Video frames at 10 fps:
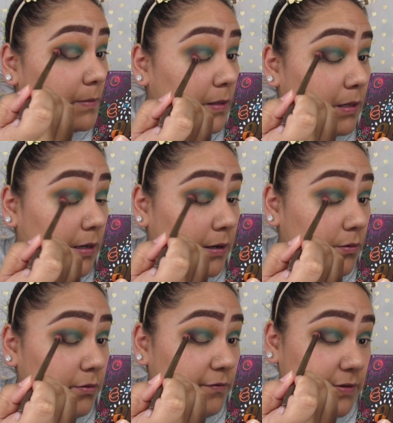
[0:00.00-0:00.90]
Okay, I
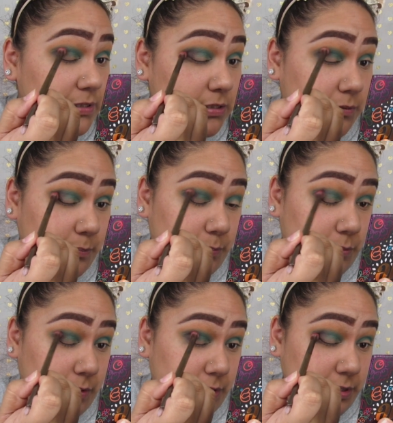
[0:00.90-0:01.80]
don't know if it's the
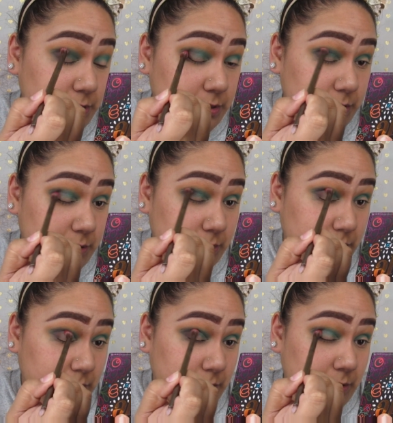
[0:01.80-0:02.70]
brush
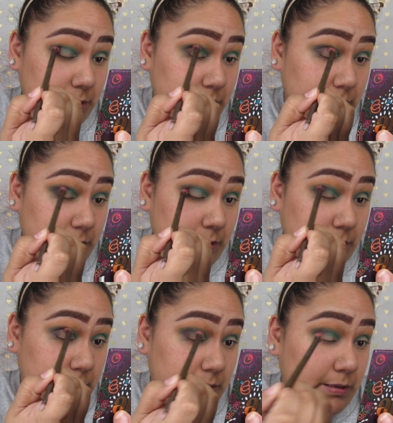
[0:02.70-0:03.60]

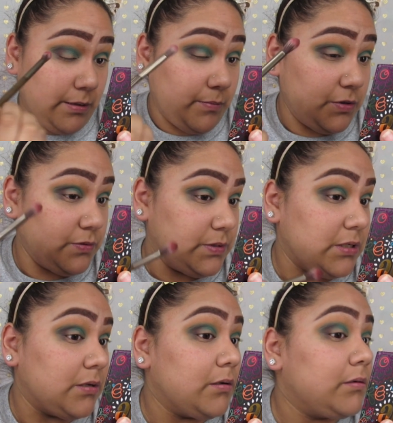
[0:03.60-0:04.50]
that I'm
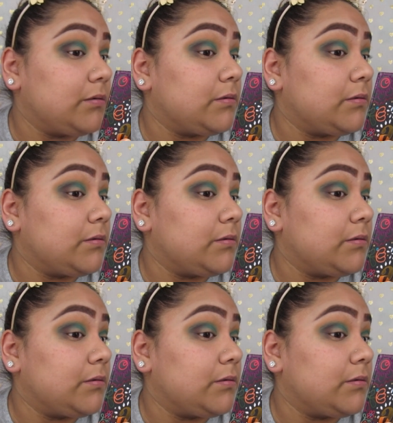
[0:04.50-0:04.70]
using,